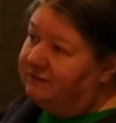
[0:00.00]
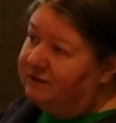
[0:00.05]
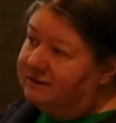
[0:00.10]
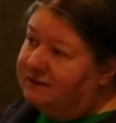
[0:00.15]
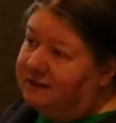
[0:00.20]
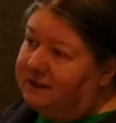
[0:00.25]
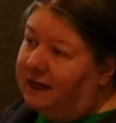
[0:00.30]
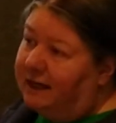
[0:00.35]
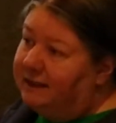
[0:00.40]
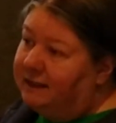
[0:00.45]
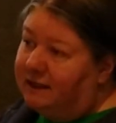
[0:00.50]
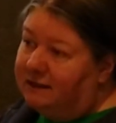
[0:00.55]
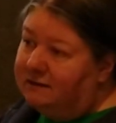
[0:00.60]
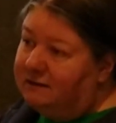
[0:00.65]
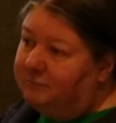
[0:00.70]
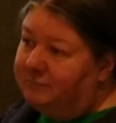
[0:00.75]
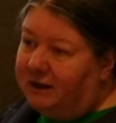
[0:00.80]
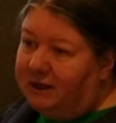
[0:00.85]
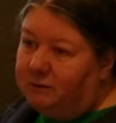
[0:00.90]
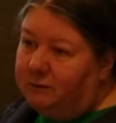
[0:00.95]
TIN. The
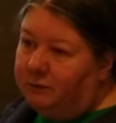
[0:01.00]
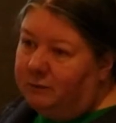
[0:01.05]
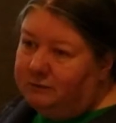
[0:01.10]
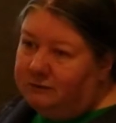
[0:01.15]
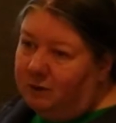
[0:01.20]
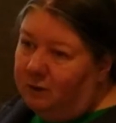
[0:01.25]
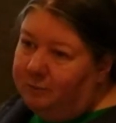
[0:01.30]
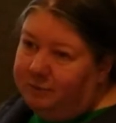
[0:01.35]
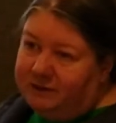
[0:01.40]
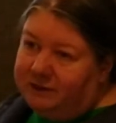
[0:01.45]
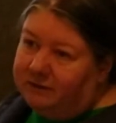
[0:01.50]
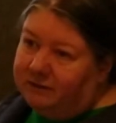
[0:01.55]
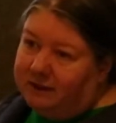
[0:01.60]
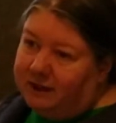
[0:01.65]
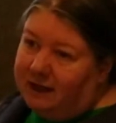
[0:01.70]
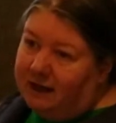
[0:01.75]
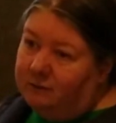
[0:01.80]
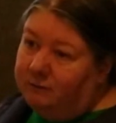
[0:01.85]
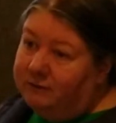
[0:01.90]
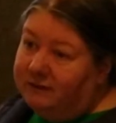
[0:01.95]
bank won't open your
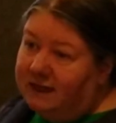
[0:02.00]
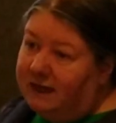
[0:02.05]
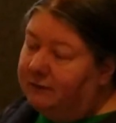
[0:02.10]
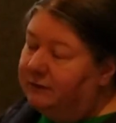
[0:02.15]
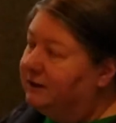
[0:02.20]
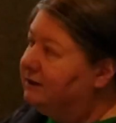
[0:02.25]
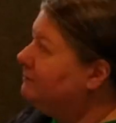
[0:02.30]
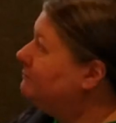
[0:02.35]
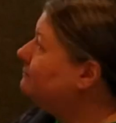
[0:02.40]
account without it.